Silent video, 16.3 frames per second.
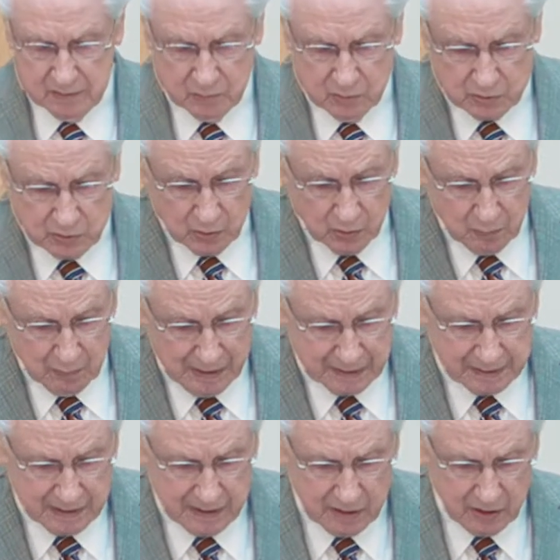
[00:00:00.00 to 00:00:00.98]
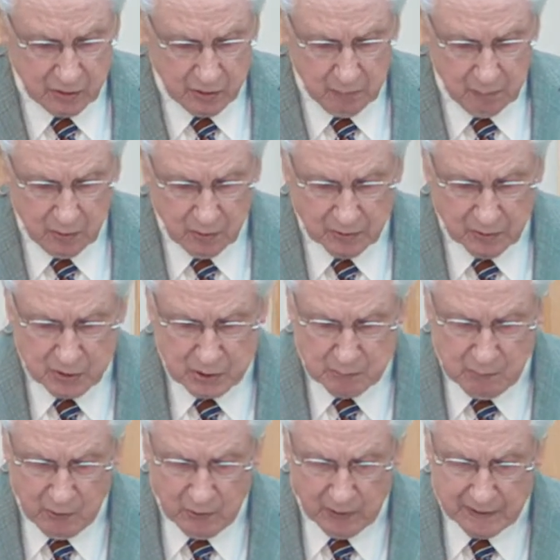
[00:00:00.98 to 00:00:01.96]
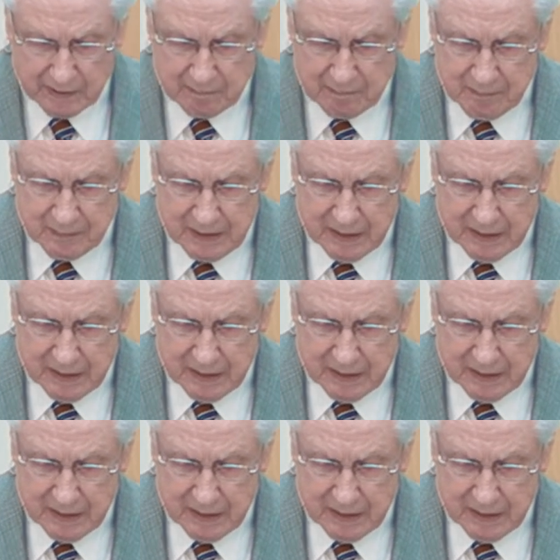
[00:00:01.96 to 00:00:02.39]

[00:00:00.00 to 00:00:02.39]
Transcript: We'll talk about that a little more this morning.